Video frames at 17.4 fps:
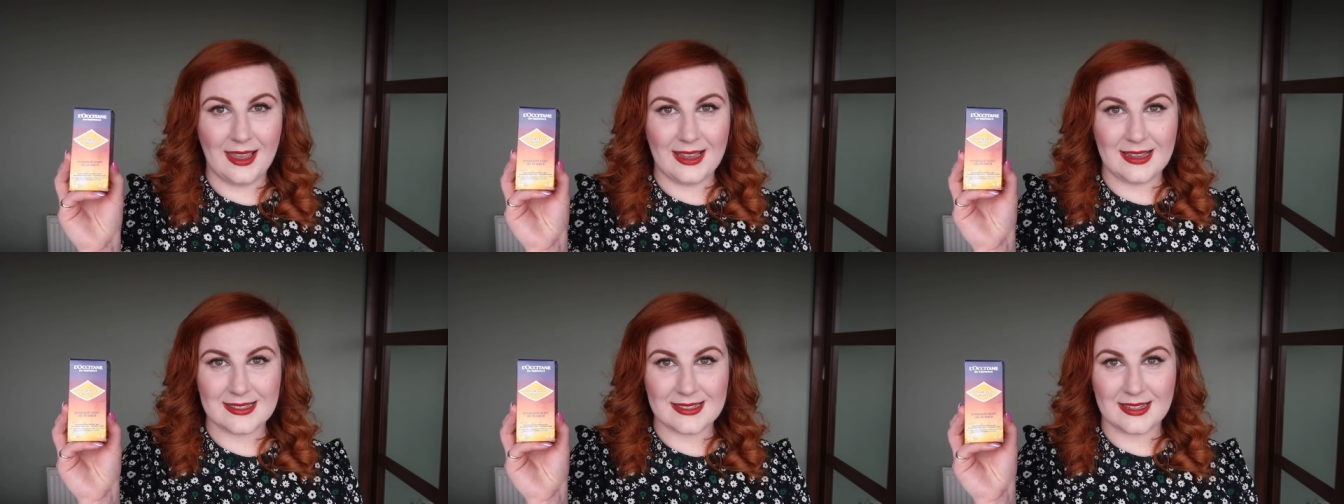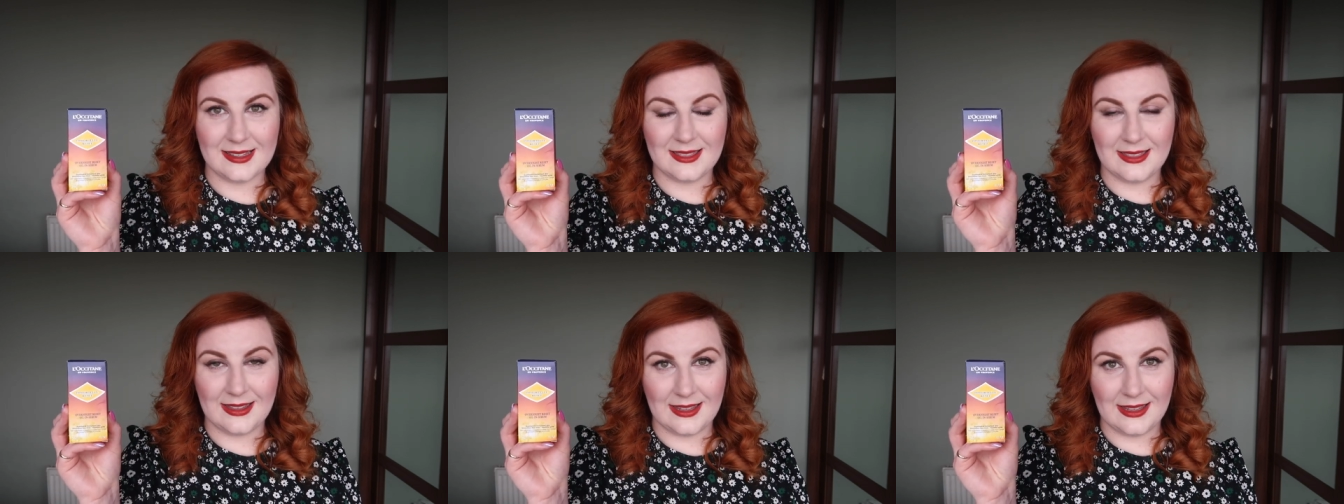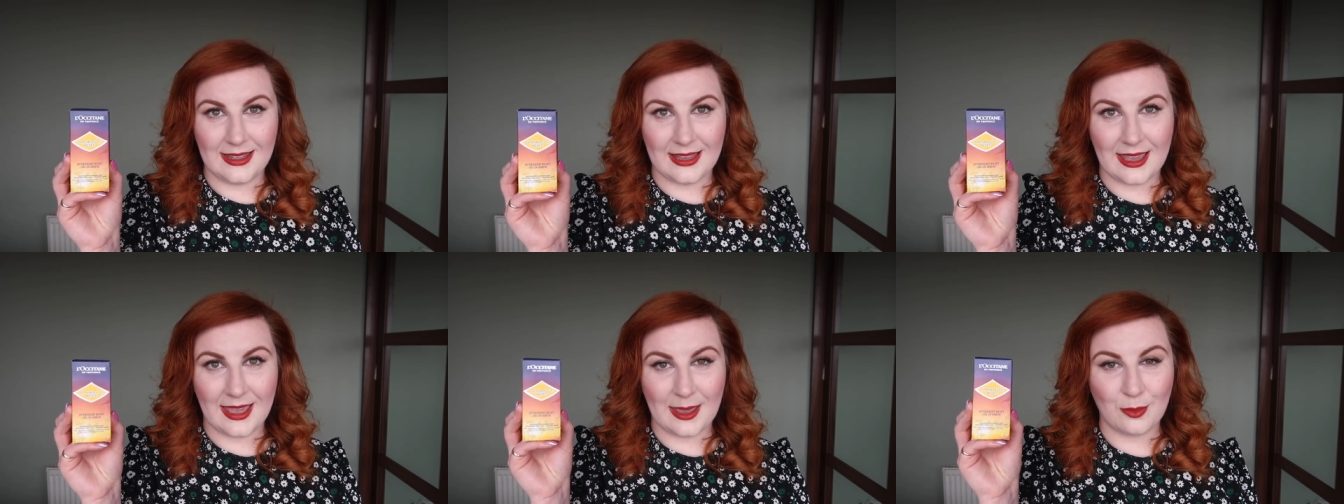is
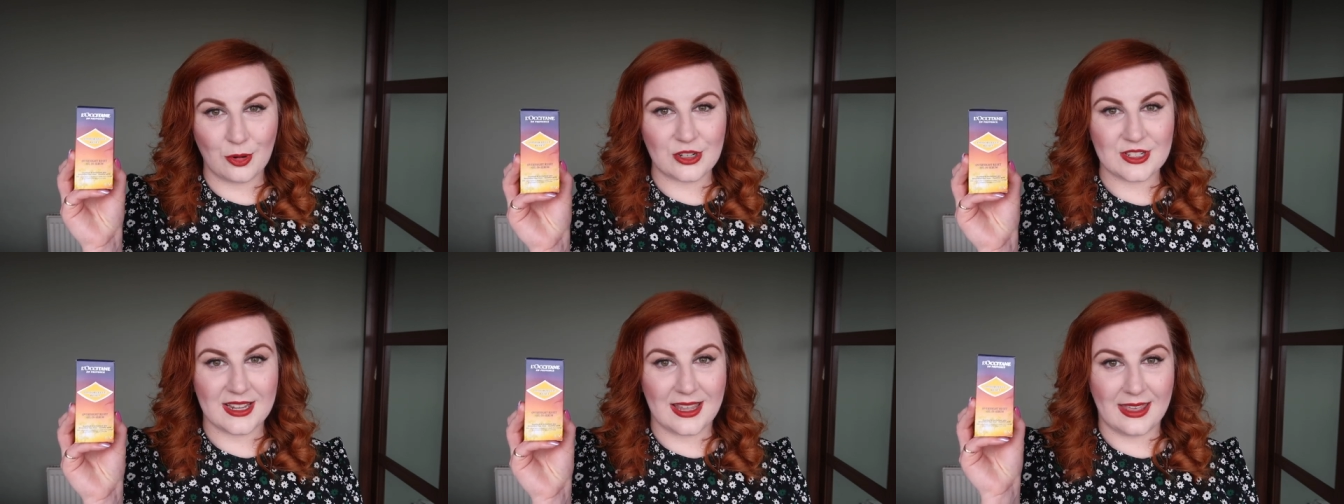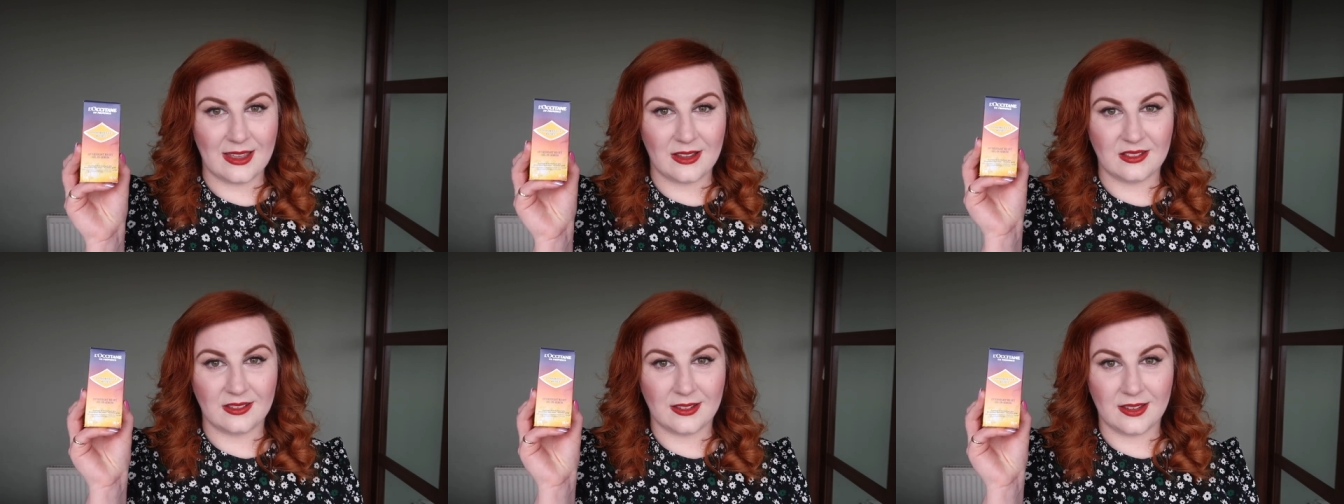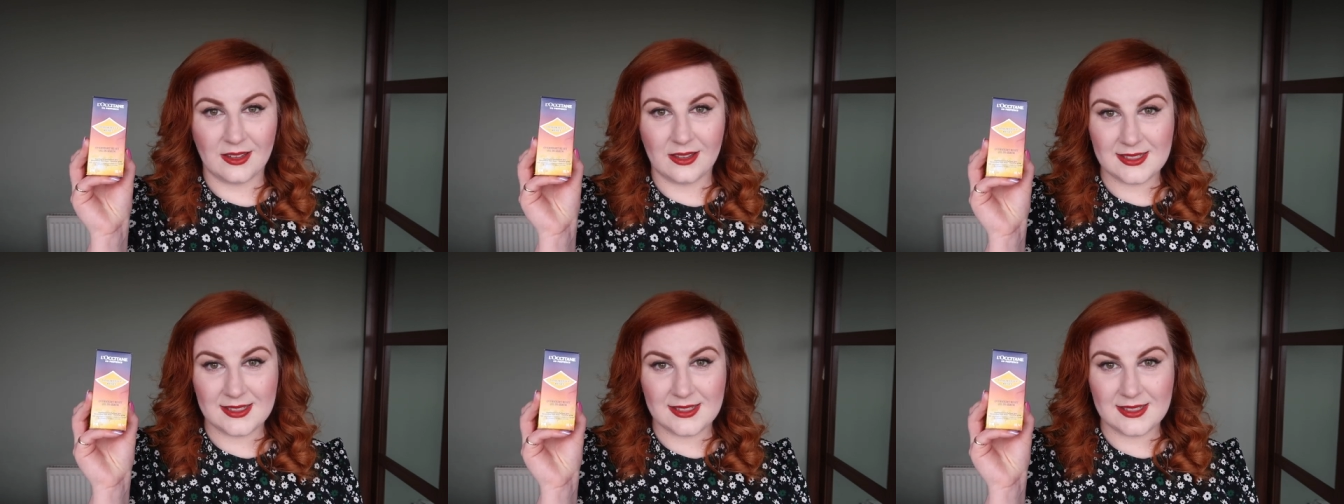the Immortelle